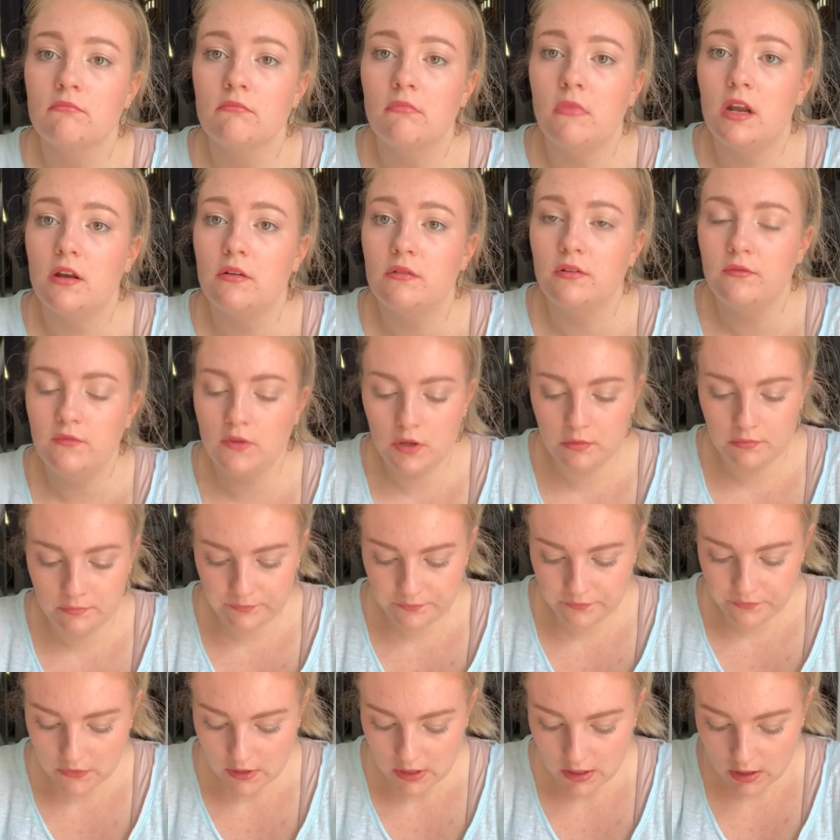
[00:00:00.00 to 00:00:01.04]
I don't even know.
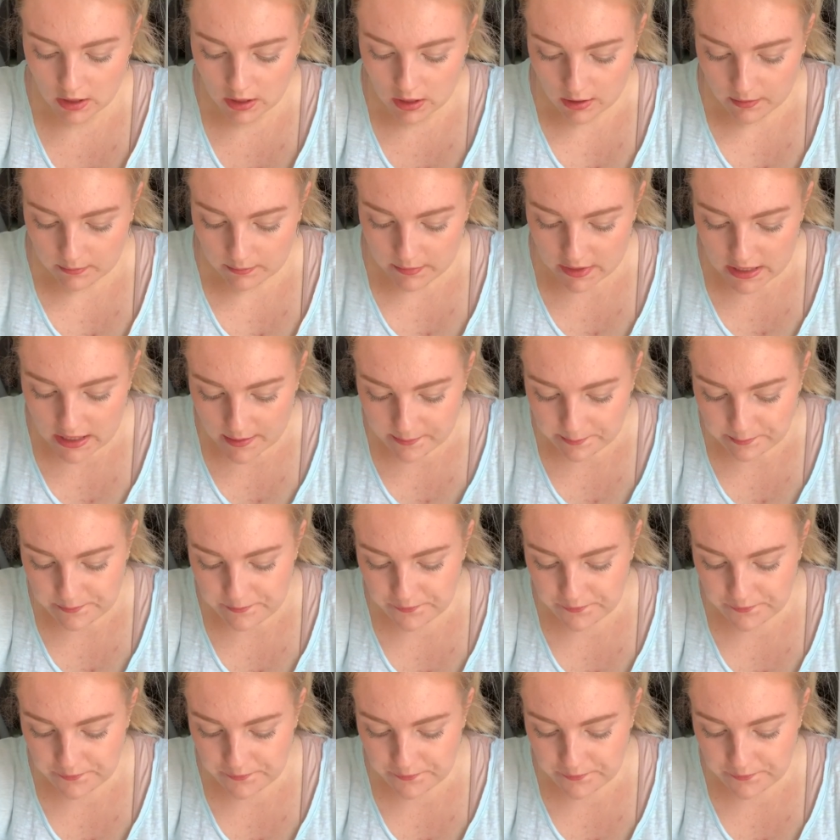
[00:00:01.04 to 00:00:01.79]
But yeah.